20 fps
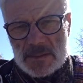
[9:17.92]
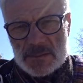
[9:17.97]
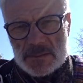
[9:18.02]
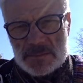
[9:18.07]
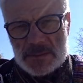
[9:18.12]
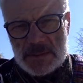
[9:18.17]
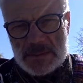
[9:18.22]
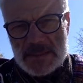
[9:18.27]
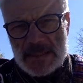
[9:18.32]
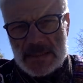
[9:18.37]

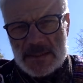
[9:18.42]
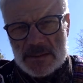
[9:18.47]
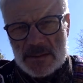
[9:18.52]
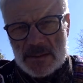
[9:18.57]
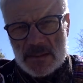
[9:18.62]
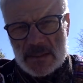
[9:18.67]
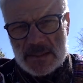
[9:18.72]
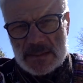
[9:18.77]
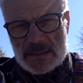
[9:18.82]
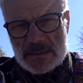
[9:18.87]
the
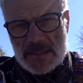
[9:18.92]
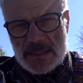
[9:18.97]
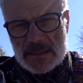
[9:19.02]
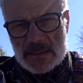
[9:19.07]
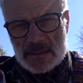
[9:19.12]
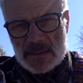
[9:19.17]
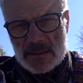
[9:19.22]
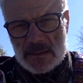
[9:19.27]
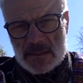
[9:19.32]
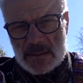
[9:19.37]
Dichter and
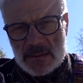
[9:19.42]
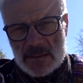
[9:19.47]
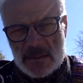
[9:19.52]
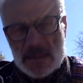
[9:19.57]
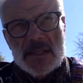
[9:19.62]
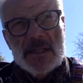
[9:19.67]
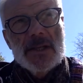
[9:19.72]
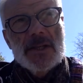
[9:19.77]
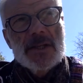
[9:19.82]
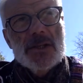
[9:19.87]
Denker,
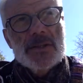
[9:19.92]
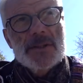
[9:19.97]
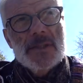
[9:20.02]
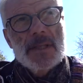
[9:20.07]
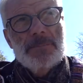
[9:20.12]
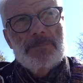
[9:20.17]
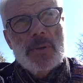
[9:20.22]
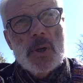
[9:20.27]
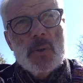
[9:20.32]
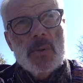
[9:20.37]

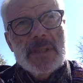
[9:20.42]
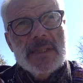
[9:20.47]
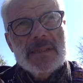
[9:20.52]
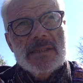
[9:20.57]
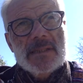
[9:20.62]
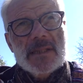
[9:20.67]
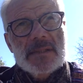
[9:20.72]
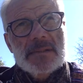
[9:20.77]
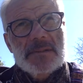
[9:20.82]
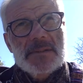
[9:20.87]
the
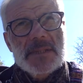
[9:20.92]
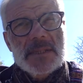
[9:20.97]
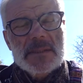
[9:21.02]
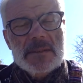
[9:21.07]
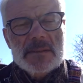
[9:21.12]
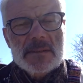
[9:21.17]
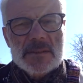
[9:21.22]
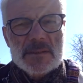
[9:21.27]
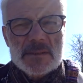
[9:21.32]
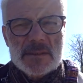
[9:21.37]
poets and
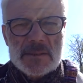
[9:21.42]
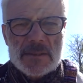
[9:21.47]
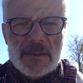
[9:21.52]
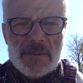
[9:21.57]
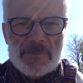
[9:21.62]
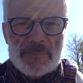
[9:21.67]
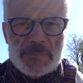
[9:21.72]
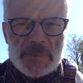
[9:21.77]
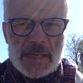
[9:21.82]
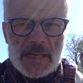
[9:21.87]
thinkers,
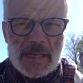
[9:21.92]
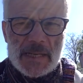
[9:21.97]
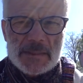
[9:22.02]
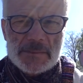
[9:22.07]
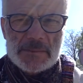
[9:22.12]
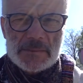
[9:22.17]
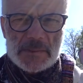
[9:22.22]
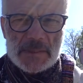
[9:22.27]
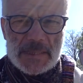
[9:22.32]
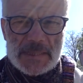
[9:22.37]

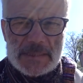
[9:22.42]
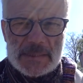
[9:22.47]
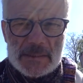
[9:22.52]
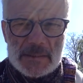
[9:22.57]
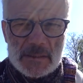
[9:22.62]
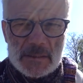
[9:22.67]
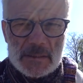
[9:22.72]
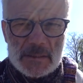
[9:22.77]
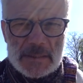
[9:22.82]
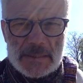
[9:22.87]
and the
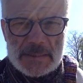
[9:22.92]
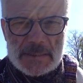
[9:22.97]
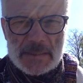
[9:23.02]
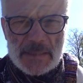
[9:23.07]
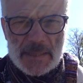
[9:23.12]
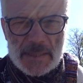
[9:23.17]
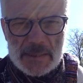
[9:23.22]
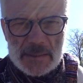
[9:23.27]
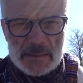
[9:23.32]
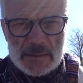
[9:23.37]
Richter and
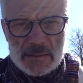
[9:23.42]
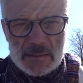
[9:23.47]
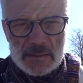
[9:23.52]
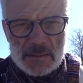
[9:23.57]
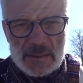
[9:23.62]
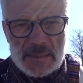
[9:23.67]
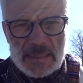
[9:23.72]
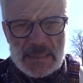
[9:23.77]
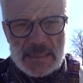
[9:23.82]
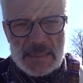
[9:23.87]
Henker,
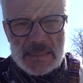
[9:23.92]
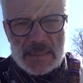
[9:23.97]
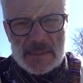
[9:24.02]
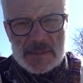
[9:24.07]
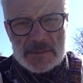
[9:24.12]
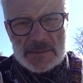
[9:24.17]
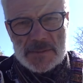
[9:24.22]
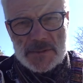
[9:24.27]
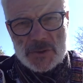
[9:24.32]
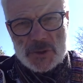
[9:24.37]

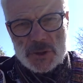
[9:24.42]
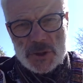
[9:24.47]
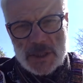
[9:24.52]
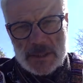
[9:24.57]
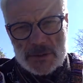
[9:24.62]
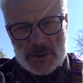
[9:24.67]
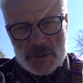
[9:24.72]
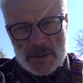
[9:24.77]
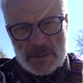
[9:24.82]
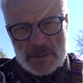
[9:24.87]
the
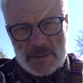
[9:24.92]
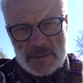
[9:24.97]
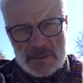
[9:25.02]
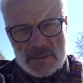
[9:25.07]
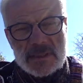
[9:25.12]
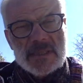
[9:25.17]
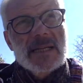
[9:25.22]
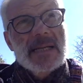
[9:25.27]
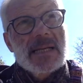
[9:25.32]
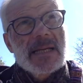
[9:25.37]

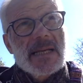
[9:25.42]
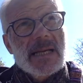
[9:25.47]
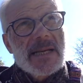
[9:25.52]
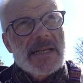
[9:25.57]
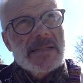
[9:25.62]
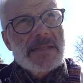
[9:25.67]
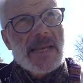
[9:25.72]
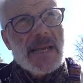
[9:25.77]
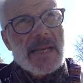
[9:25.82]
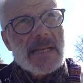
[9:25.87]
judges
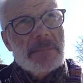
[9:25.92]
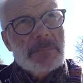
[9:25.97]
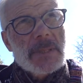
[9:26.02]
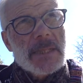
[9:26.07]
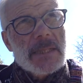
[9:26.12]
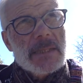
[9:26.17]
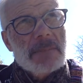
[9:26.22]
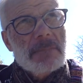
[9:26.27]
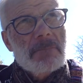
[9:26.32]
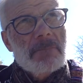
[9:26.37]
and
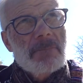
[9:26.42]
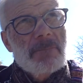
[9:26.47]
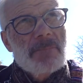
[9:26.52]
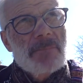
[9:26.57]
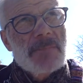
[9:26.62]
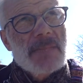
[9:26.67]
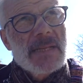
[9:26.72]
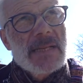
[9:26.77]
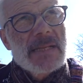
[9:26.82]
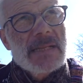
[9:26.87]
hangmen.
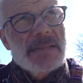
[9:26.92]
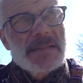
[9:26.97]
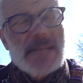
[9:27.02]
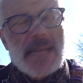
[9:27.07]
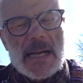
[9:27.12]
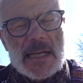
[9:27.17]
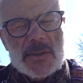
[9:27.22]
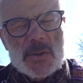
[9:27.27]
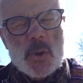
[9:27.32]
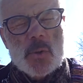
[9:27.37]
They
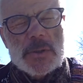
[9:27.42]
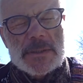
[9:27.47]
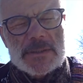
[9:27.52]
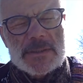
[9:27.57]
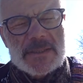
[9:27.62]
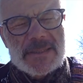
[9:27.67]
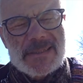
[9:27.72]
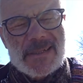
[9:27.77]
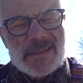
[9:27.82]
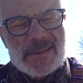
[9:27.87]
are going
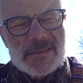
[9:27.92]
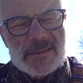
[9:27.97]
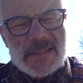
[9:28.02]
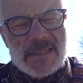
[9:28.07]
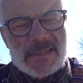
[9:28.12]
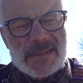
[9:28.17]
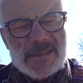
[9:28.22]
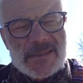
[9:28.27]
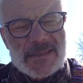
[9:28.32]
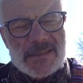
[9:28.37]
together,
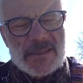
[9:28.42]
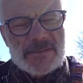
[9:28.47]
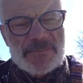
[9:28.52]
and